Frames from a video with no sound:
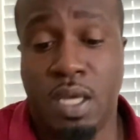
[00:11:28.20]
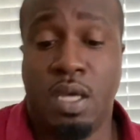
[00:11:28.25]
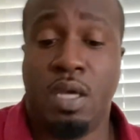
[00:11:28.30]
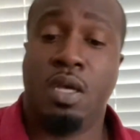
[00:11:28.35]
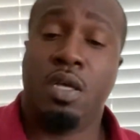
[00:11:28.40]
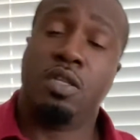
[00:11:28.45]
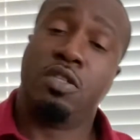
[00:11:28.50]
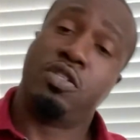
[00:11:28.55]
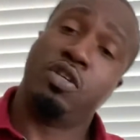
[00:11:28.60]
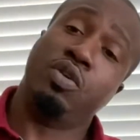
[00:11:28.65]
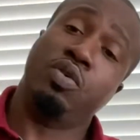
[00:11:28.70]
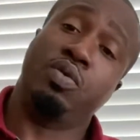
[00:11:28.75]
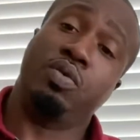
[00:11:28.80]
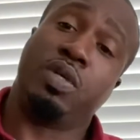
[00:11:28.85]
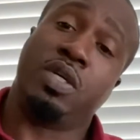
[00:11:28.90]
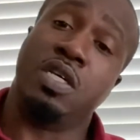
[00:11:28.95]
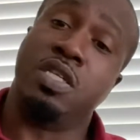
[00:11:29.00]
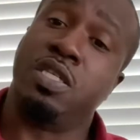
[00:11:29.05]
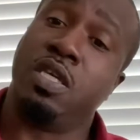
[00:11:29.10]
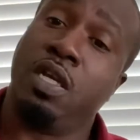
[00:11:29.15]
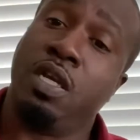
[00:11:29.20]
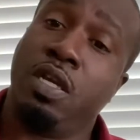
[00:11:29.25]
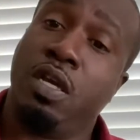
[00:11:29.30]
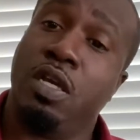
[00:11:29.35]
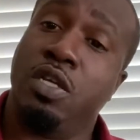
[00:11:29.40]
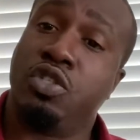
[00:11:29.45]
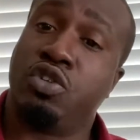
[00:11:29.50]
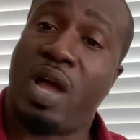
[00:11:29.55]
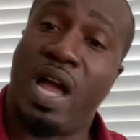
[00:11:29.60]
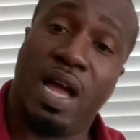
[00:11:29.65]
2, consider your
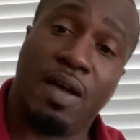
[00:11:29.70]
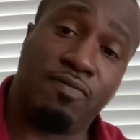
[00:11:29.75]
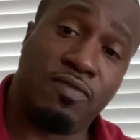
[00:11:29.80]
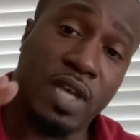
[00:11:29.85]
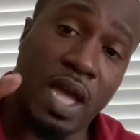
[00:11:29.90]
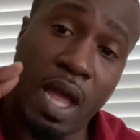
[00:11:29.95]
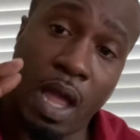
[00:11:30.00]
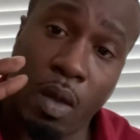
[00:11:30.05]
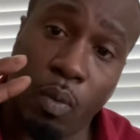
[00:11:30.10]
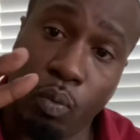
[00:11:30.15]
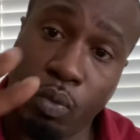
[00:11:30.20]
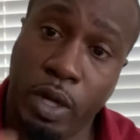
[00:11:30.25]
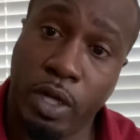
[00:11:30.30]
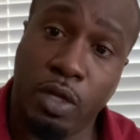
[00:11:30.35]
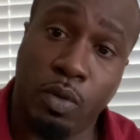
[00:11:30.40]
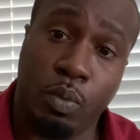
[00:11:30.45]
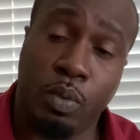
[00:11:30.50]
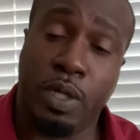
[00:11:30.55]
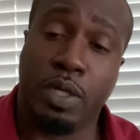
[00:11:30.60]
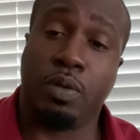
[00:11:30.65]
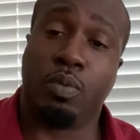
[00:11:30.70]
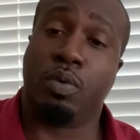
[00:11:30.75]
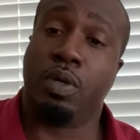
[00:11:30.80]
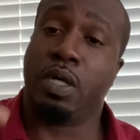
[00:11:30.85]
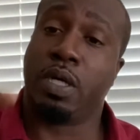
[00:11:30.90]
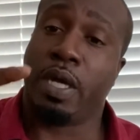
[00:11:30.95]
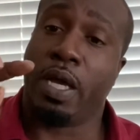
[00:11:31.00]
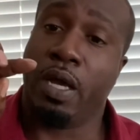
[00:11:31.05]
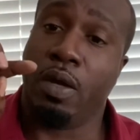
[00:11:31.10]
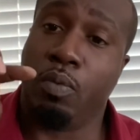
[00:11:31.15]
drive time, where you want to
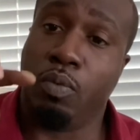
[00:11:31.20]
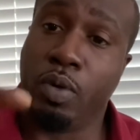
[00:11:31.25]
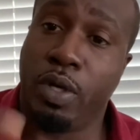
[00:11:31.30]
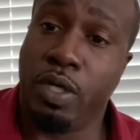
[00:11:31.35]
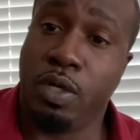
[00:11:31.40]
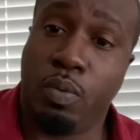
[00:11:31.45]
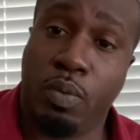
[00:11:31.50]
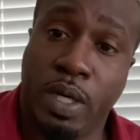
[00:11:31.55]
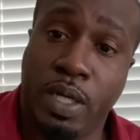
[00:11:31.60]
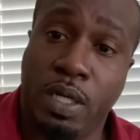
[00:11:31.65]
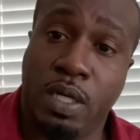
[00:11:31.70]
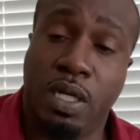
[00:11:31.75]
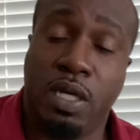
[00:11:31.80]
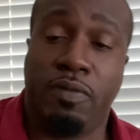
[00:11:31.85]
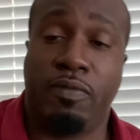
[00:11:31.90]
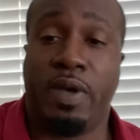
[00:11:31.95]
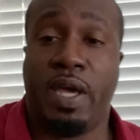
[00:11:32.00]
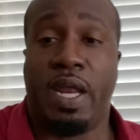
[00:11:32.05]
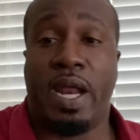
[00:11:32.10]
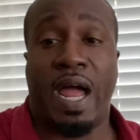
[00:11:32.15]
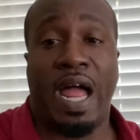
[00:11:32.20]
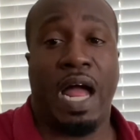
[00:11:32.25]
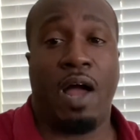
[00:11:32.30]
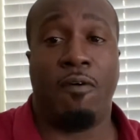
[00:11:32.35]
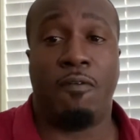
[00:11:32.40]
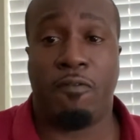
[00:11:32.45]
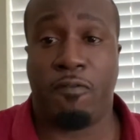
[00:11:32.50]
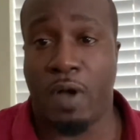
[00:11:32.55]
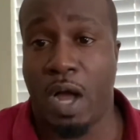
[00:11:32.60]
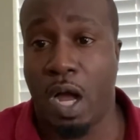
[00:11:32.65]
work at, where you want to live at, how
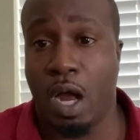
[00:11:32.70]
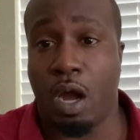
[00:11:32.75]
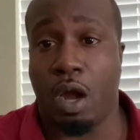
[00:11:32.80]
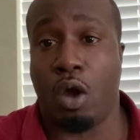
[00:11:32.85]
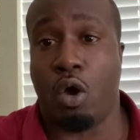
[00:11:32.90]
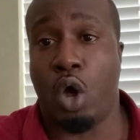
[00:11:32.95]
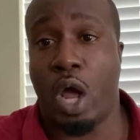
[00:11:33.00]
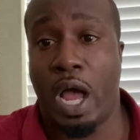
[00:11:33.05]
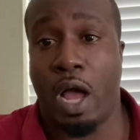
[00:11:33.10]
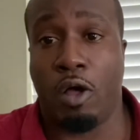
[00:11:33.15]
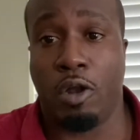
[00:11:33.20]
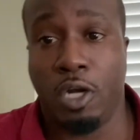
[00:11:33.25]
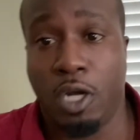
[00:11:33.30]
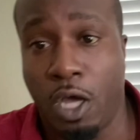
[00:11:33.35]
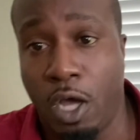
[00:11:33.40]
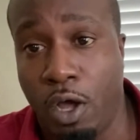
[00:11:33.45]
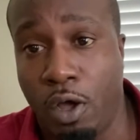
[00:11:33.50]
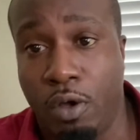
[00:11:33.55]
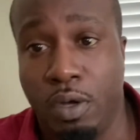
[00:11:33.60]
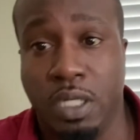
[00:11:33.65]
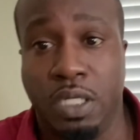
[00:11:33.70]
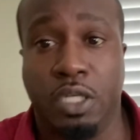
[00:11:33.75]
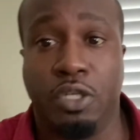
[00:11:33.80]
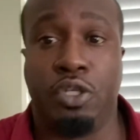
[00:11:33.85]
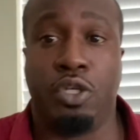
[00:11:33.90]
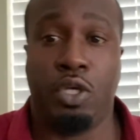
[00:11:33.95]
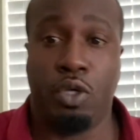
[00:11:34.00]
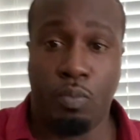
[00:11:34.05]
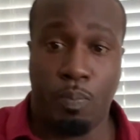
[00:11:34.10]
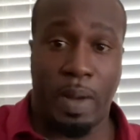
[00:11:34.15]
far or how long do
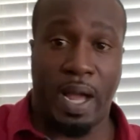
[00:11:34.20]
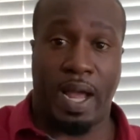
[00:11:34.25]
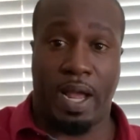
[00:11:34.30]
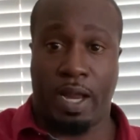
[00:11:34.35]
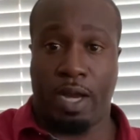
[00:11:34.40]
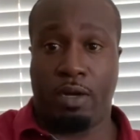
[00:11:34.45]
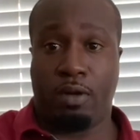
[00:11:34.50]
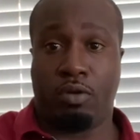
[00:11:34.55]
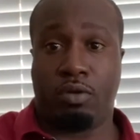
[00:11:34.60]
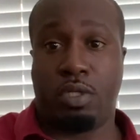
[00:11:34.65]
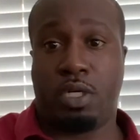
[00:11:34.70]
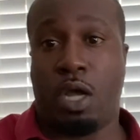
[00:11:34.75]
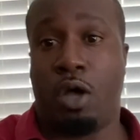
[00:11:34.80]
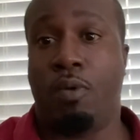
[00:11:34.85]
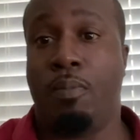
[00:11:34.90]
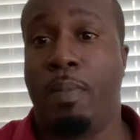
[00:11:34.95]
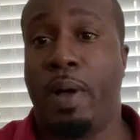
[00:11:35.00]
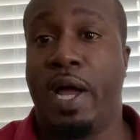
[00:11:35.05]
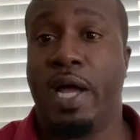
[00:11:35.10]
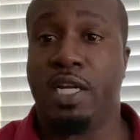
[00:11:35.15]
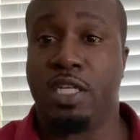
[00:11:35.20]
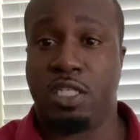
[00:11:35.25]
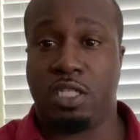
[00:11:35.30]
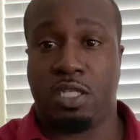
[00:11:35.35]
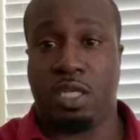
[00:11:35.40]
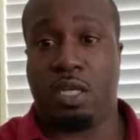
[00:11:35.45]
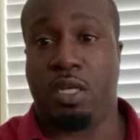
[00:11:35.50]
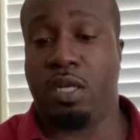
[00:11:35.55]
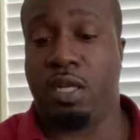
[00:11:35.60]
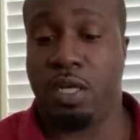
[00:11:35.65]
you mind or don't mind
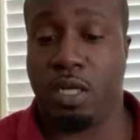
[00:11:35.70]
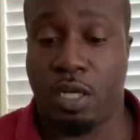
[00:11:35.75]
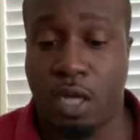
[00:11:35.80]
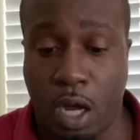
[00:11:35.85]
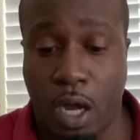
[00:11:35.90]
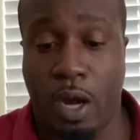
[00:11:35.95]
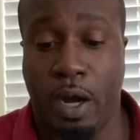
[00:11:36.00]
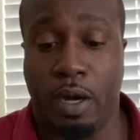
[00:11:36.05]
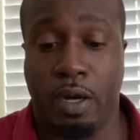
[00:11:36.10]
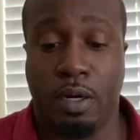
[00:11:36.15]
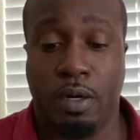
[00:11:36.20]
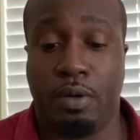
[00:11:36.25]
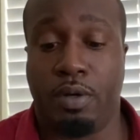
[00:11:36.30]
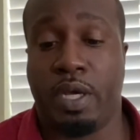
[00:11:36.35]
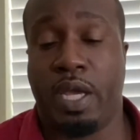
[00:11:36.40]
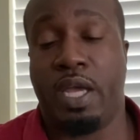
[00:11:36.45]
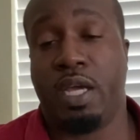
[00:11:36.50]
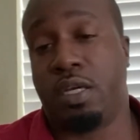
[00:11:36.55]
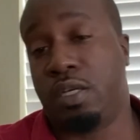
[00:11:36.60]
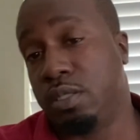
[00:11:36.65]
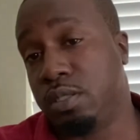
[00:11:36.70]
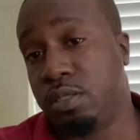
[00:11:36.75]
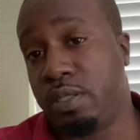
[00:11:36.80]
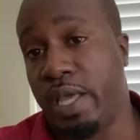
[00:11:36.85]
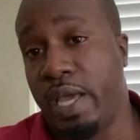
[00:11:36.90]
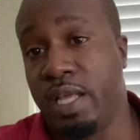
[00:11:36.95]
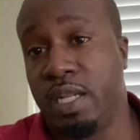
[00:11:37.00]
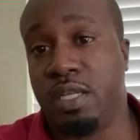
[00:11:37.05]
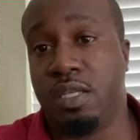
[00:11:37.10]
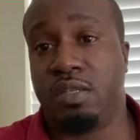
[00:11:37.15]
sitting in the car, okay? Because
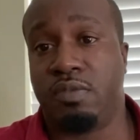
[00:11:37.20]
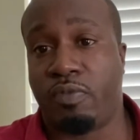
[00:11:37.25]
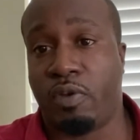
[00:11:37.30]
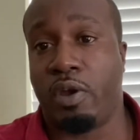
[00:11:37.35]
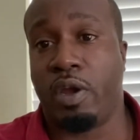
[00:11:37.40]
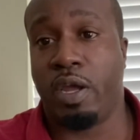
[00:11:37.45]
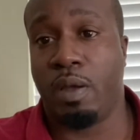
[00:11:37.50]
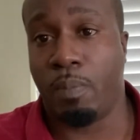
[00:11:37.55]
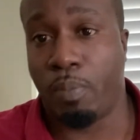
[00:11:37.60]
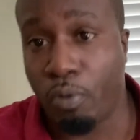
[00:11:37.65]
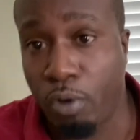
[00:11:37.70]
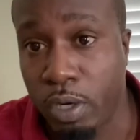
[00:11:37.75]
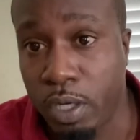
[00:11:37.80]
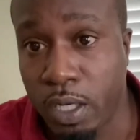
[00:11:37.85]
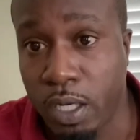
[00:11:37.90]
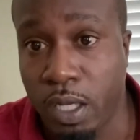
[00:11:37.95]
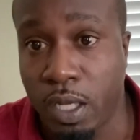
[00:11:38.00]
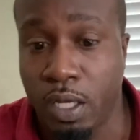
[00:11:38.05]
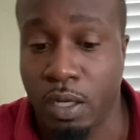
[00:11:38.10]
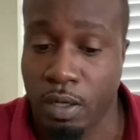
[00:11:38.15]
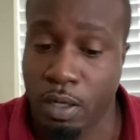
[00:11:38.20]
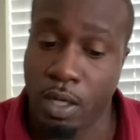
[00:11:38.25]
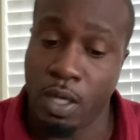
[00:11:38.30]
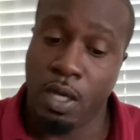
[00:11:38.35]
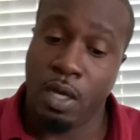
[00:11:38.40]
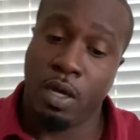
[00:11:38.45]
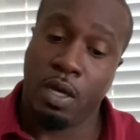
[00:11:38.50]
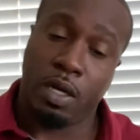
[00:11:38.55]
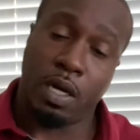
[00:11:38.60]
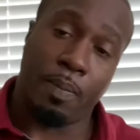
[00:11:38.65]
that is very important here.
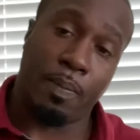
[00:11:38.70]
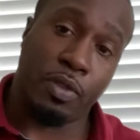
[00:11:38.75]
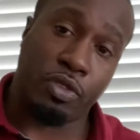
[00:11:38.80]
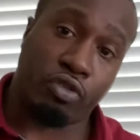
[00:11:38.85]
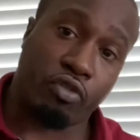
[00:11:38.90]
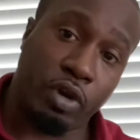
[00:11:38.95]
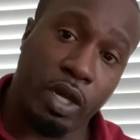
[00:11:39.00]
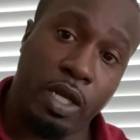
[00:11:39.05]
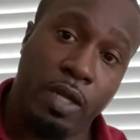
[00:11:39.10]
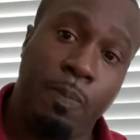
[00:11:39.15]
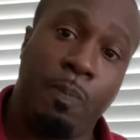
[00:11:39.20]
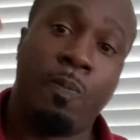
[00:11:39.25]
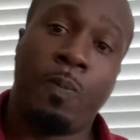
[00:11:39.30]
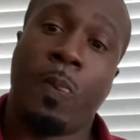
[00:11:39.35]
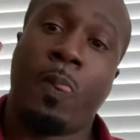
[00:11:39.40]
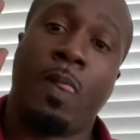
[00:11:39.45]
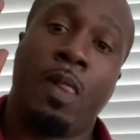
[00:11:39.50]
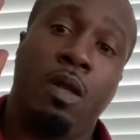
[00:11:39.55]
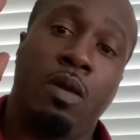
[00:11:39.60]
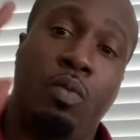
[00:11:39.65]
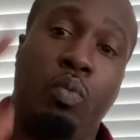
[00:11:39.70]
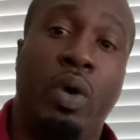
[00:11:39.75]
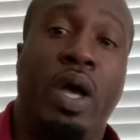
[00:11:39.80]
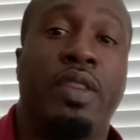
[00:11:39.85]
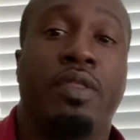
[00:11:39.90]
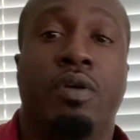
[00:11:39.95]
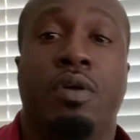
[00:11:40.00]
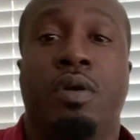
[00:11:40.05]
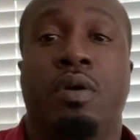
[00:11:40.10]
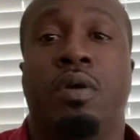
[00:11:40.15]
Number 3,
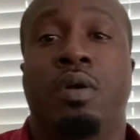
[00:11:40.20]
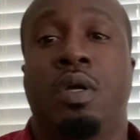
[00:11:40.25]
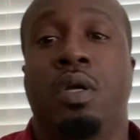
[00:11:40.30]
weather,